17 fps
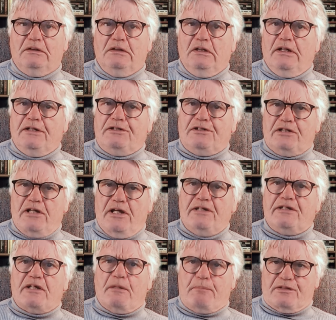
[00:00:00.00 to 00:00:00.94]
In today's
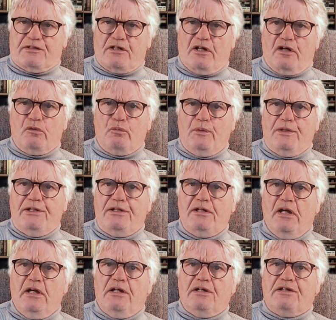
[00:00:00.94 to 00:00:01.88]
episode, we
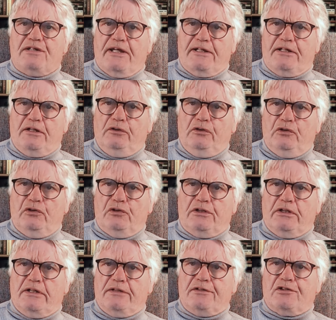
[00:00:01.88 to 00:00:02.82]
take a look
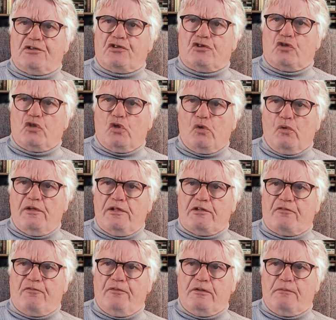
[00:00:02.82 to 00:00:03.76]
at the stories
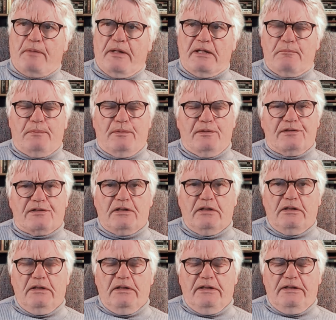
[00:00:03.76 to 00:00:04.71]
from the papers
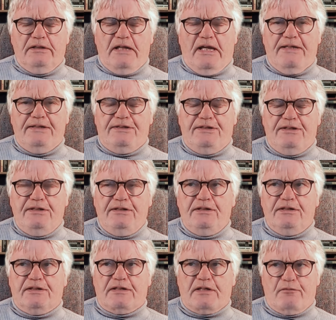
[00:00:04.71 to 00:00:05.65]
in
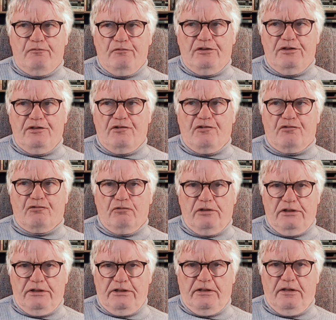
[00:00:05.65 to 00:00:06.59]
1873.